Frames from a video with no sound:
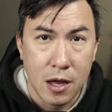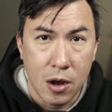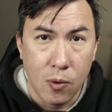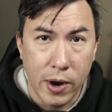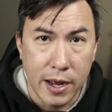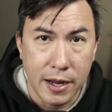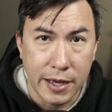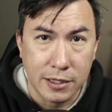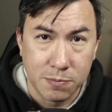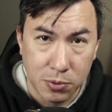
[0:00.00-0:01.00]
when
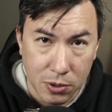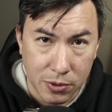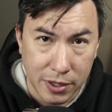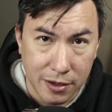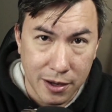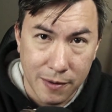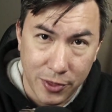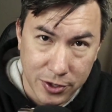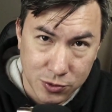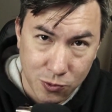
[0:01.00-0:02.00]
exploring
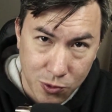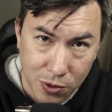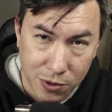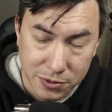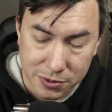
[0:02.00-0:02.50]
this world.